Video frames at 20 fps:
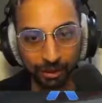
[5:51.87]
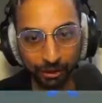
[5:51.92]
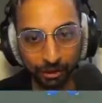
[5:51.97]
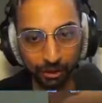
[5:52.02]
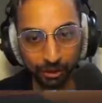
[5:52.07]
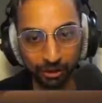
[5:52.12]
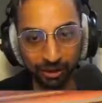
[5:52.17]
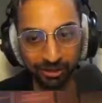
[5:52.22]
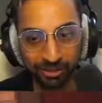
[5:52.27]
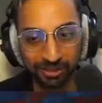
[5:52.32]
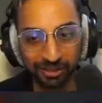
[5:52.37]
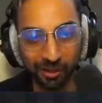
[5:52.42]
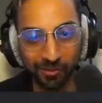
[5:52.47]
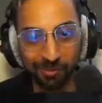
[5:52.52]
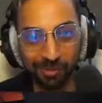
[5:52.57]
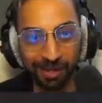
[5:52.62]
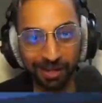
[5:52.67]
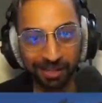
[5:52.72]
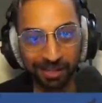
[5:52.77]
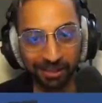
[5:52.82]
You is so
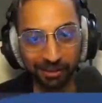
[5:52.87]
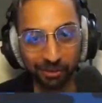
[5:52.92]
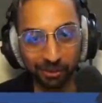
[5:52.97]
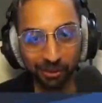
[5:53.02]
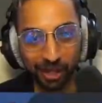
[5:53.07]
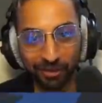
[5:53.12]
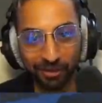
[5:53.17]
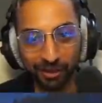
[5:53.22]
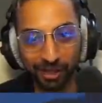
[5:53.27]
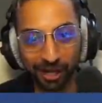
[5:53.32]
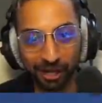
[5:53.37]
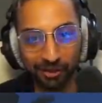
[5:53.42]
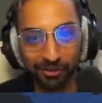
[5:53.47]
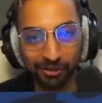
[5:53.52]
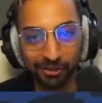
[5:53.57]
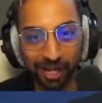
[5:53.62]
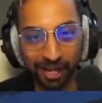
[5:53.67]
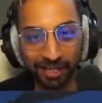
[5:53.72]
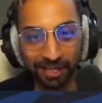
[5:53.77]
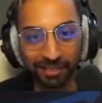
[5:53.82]
panicked. You guys are out of
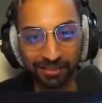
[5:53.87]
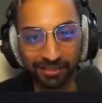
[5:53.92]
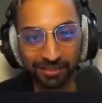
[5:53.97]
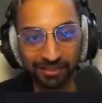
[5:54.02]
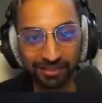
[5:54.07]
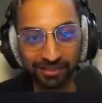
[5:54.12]
sight.